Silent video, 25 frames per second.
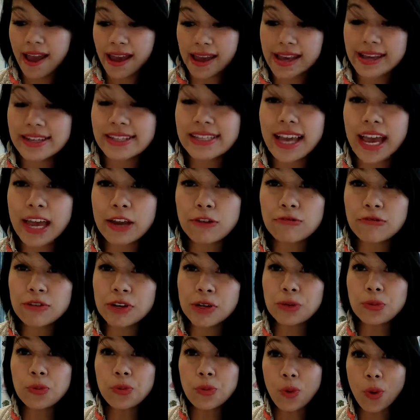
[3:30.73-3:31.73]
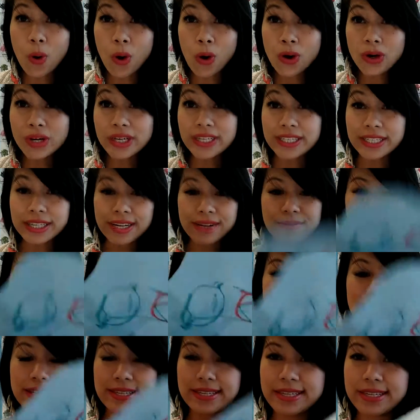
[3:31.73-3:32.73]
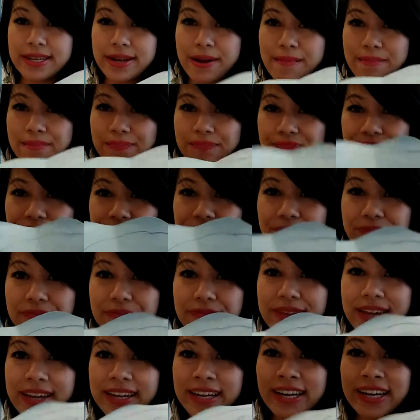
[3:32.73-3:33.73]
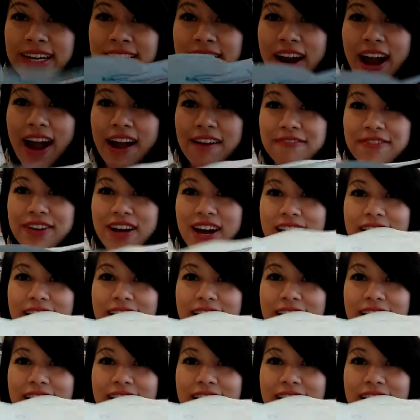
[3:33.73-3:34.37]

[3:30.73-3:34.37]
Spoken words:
is a reward system. Here I've